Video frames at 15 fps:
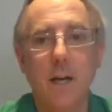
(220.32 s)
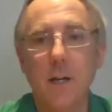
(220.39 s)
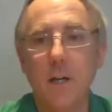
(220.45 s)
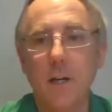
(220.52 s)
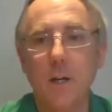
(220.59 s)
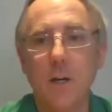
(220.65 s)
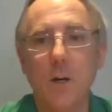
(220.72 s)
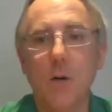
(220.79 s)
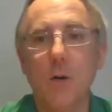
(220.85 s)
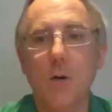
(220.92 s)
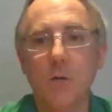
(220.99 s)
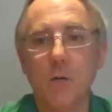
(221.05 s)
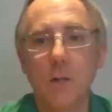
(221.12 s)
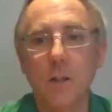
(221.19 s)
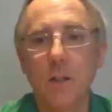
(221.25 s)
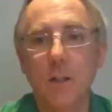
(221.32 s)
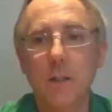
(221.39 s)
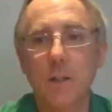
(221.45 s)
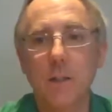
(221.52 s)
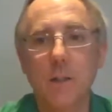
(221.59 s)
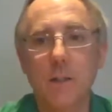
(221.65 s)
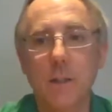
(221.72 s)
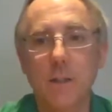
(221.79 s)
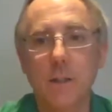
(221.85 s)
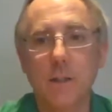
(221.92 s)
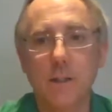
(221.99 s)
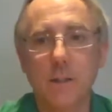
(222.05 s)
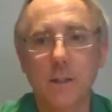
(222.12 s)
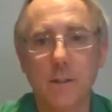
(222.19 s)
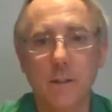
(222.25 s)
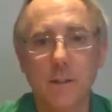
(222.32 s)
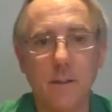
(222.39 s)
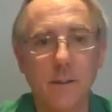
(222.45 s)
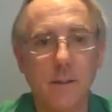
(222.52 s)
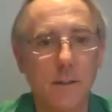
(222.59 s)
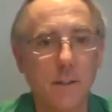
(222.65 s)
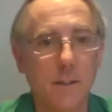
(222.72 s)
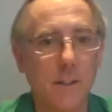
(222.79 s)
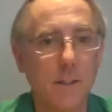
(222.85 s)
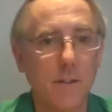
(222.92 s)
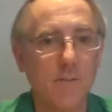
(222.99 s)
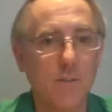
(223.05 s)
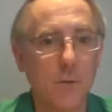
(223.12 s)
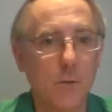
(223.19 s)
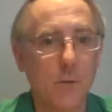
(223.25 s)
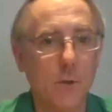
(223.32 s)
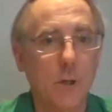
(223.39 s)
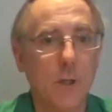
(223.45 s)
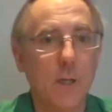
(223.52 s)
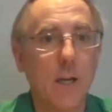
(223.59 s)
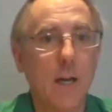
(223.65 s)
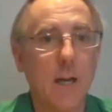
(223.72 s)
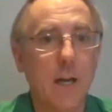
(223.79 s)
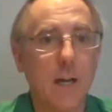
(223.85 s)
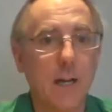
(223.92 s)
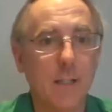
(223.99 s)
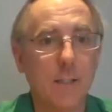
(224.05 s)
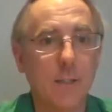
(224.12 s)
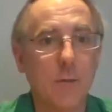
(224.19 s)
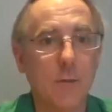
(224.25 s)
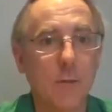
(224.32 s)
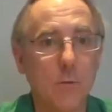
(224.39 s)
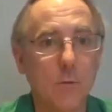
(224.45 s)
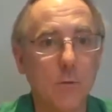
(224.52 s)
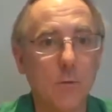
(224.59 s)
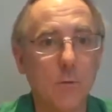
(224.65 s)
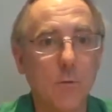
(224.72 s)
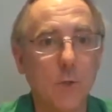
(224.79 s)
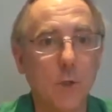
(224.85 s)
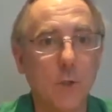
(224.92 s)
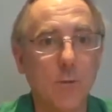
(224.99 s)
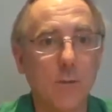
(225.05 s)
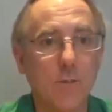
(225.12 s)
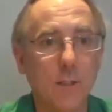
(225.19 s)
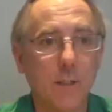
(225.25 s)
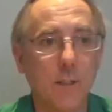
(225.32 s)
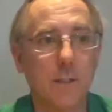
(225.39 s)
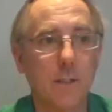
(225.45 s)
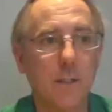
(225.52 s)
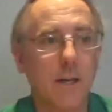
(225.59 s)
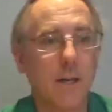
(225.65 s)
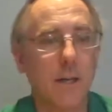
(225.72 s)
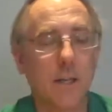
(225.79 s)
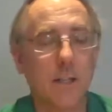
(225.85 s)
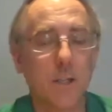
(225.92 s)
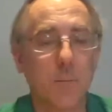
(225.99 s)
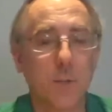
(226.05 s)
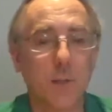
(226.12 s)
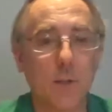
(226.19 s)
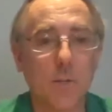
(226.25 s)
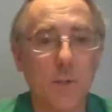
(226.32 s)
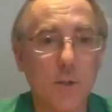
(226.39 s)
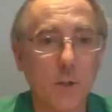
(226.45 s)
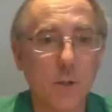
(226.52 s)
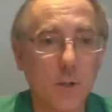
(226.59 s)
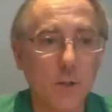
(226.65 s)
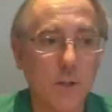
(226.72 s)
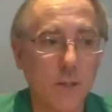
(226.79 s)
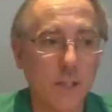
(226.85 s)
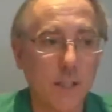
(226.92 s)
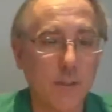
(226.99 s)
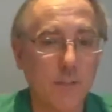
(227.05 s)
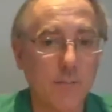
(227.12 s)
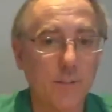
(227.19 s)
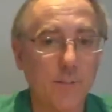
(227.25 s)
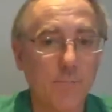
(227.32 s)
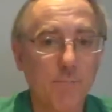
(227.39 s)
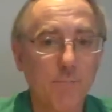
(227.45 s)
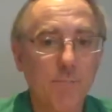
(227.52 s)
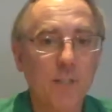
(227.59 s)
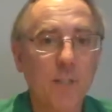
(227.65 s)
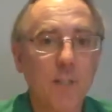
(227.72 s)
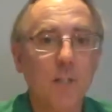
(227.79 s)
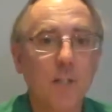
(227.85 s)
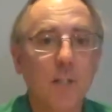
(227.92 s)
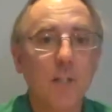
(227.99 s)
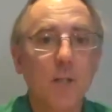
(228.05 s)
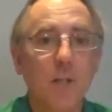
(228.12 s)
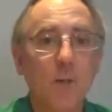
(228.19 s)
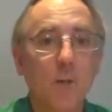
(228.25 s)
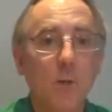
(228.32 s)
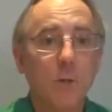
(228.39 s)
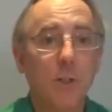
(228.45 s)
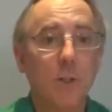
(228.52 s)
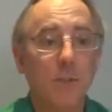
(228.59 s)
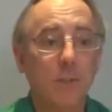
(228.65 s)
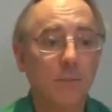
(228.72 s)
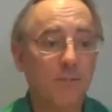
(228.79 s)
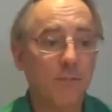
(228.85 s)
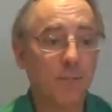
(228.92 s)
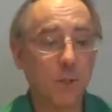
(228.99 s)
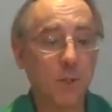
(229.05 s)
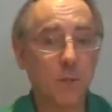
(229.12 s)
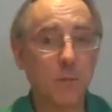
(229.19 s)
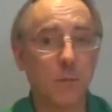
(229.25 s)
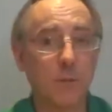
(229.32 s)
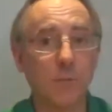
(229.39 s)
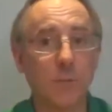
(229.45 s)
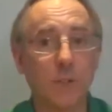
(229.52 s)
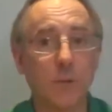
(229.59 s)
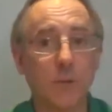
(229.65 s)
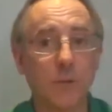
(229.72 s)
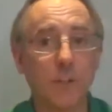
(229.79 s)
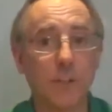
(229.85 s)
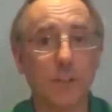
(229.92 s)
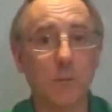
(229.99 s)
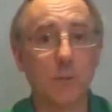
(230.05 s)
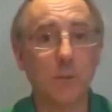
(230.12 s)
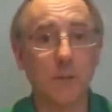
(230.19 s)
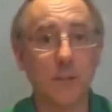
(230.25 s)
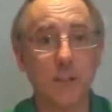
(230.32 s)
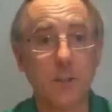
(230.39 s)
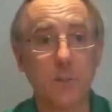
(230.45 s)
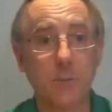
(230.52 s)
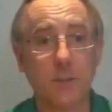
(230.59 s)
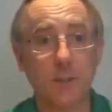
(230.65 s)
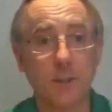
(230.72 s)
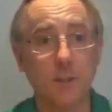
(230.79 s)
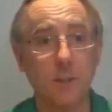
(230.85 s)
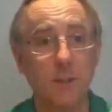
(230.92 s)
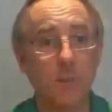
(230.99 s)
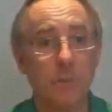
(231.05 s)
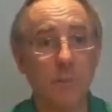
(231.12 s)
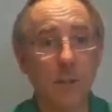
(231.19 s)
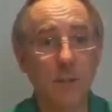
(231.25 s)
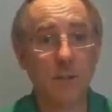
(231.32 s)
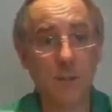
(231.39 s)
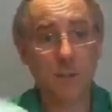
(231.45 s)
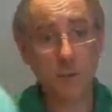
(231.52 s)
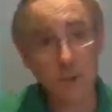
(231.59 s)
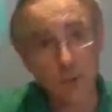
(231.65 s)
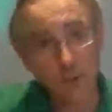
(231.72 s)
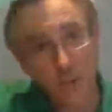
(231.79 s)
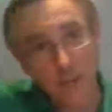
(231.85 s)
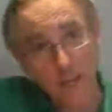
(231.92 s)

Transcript: over in the near future and do some of these experiments yourself. So the first one we looked at was this one, was just that.